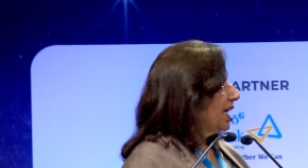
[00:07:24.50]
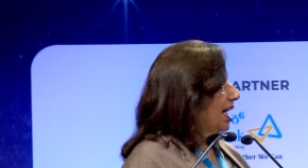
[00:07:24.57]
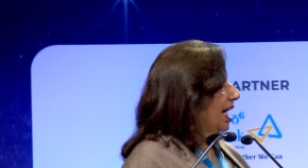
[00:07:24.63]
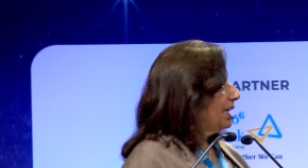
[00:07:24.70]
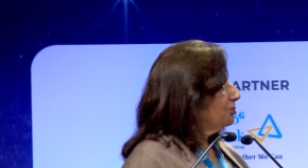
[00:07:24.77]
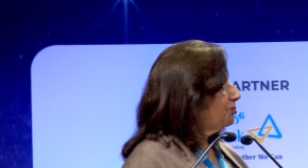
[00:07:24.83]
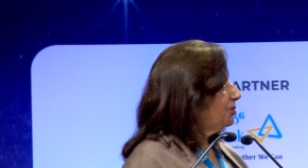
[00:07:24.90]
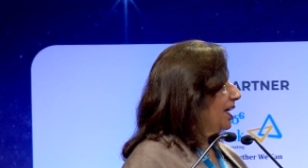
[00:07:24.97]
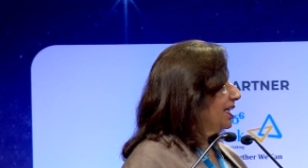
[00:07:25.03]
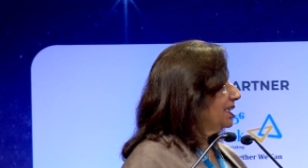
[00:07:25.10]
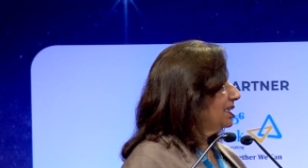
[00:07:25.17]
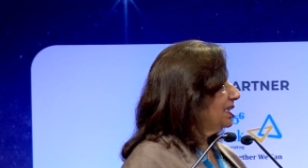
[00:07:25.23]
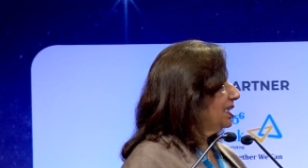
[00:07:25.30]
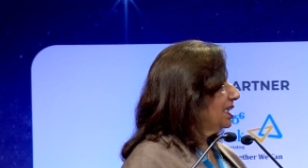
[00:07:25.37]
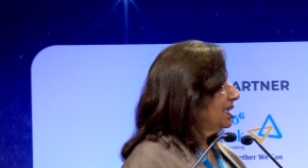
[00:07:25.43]
And
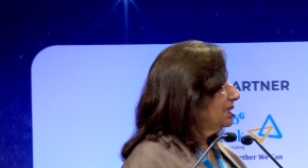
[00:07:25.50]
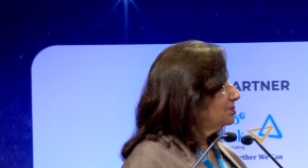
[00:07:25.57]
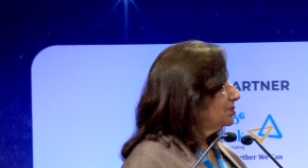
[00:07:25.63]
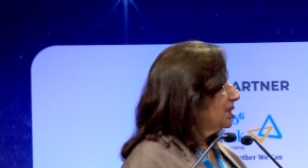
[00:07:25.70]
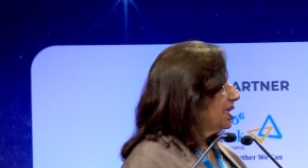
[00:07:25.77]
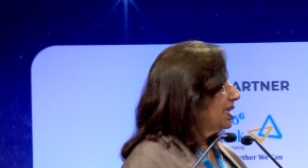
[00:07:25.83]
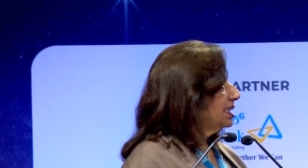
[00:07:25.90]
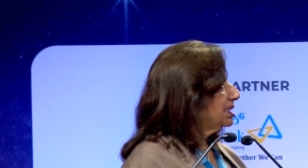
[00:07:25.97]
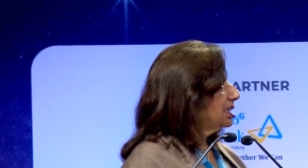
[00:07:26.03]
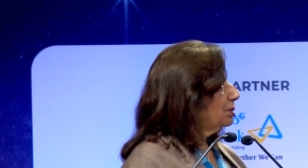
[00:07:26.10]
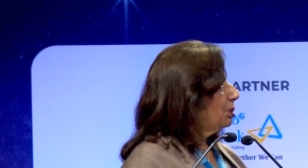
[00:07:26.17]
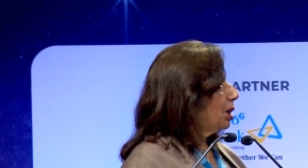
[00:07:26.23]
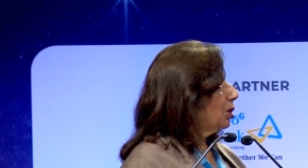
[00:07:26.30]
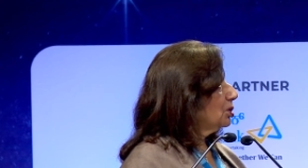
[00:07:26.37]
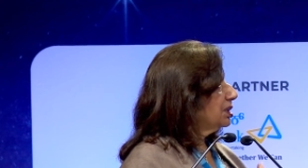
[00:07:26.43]
finally, it's
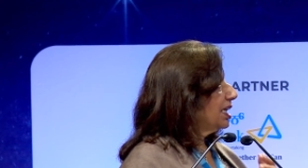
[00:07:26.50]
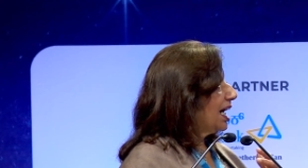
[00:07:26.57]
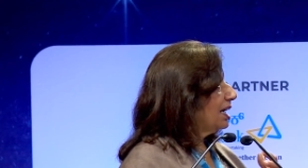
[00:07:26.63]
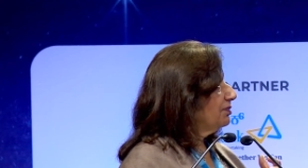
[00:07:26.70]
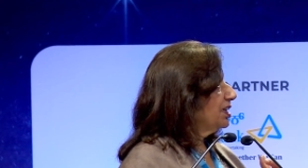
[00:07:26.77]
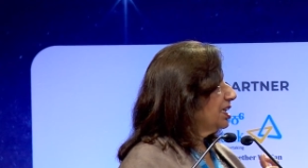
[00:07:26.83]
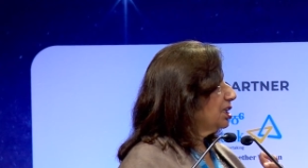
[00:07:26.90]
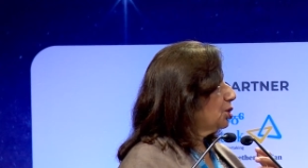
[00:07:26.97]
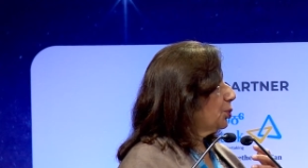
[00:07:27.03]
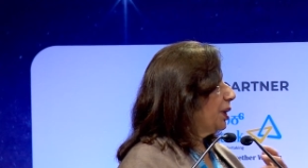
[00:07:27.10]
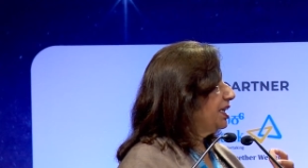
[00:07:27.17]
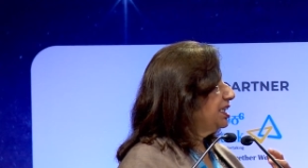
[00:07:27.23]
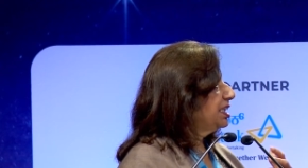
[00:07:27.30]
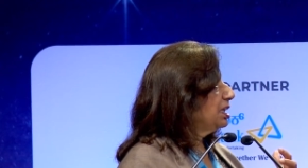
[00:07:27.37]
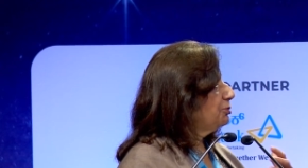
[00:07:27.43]
about having
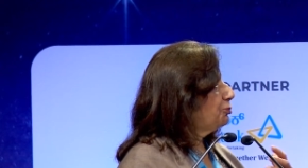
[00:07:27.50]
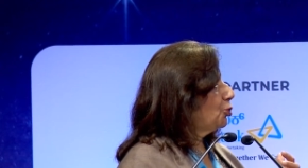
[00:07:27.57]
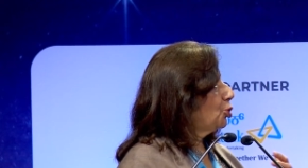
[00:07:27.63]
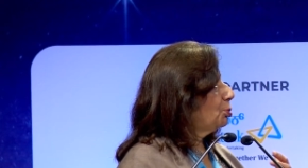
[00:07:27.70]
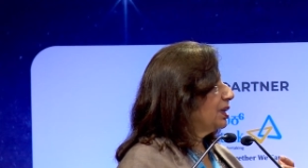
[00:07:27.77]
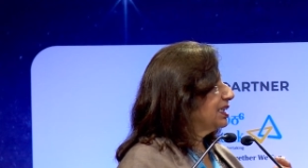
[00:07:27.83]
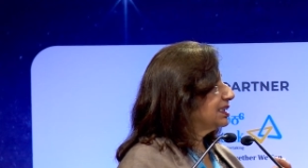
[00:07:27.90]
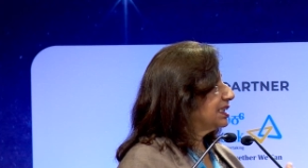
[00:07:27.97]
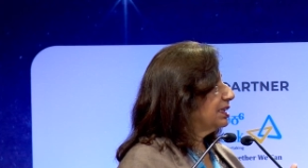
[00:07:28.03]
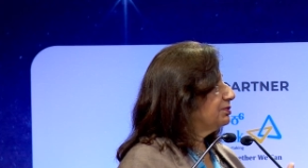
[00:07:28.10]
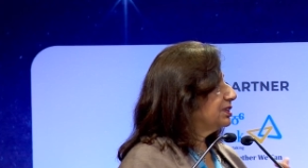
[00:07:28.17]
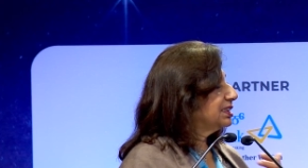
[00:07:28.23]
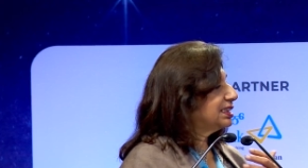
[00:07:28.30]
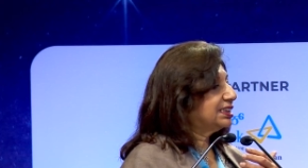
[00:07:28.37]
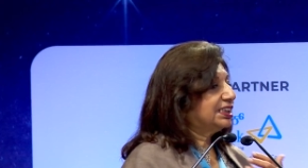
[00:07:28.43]

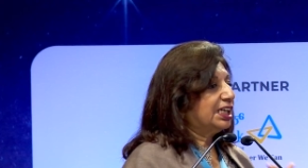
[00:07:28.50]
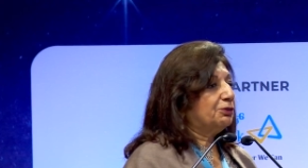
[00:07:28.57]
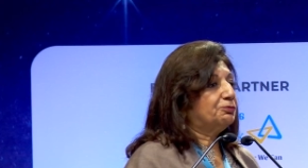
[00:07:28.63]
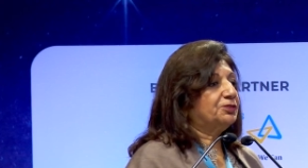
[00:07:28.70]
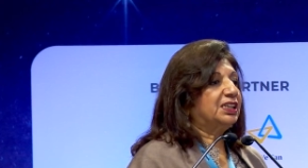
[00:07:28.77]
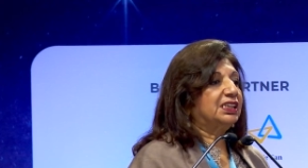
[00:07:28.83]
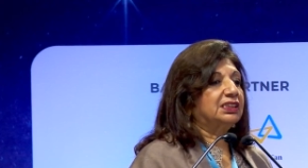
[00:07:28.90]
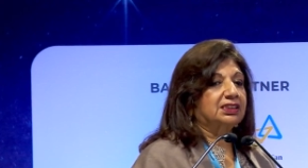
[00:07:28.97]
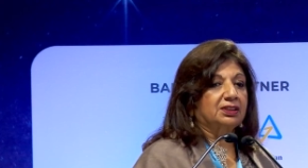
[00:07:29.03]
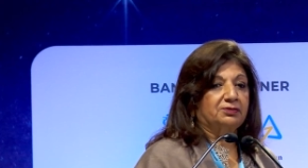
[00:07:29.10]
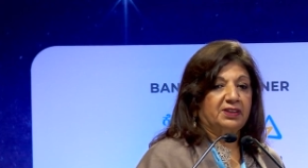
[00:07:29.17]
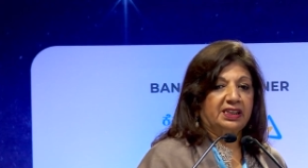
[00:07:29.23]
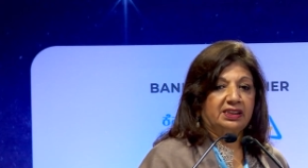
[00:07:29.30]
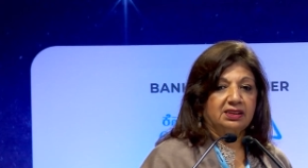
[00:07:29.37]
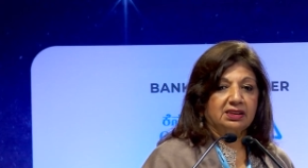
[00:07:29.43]
24/7 safety
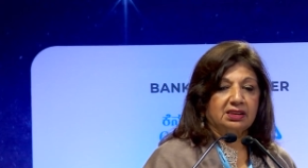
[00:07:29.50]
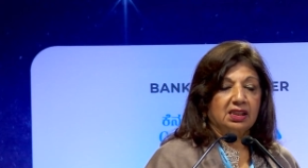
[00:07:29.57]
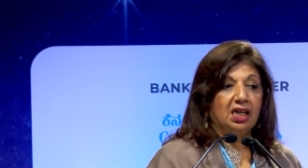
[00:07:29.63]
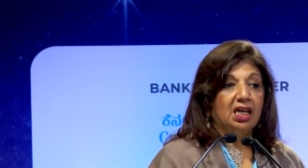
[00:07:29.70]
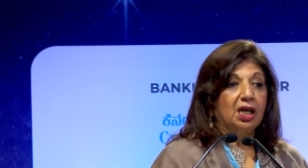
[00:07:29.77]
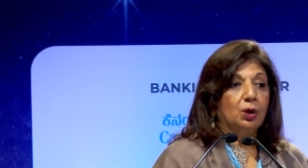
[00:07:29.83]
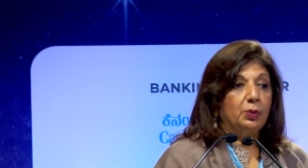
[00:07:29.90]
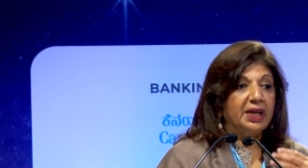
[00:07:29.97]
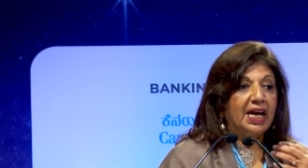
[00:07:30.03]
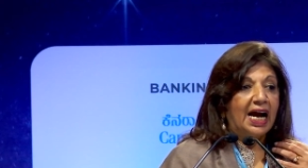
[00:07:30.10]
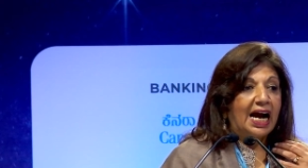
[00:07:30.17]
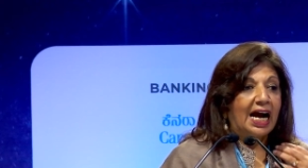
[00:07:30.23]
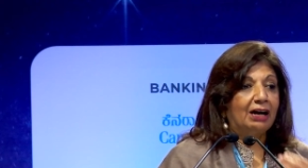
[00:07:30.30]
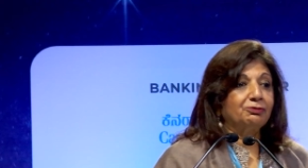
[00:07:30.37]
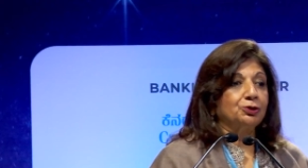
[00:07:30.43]
surveillance. We
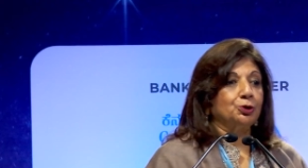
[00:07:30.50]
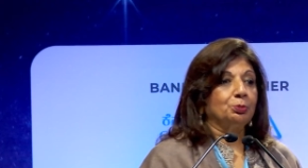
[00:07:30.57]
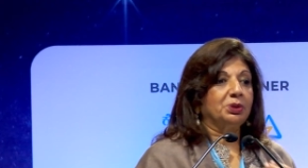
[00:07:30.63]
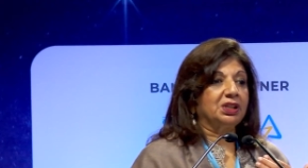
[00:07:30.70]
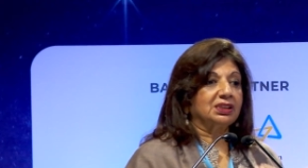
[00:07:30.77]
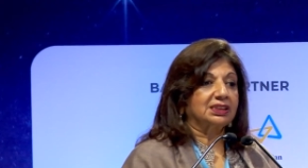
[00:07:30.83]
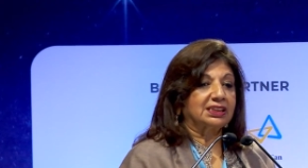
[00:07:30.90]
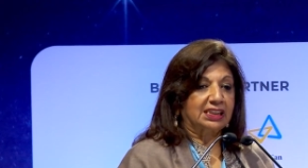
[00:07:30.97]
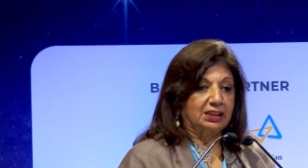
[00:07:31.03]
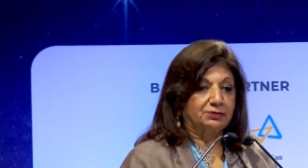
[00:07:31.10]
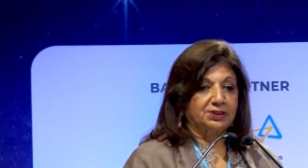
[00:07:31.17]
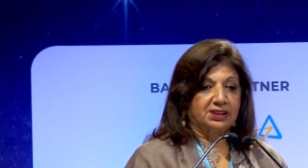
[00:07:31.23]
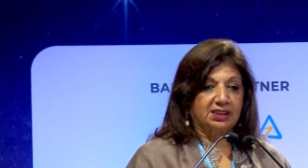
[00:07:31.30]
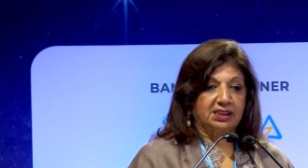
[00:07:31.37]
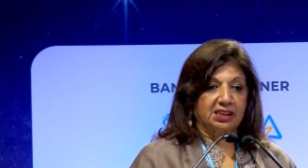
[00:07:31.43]
have to be a safe
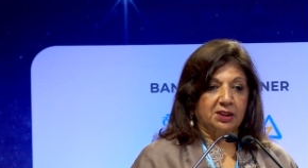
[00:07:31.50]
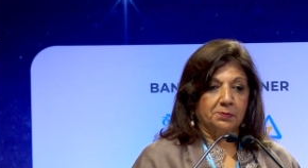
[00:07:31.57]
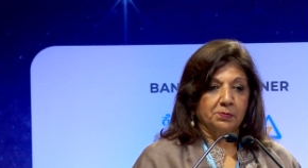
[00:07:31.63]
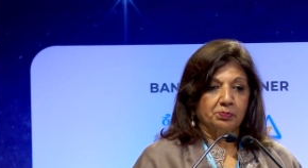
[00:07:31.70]
city.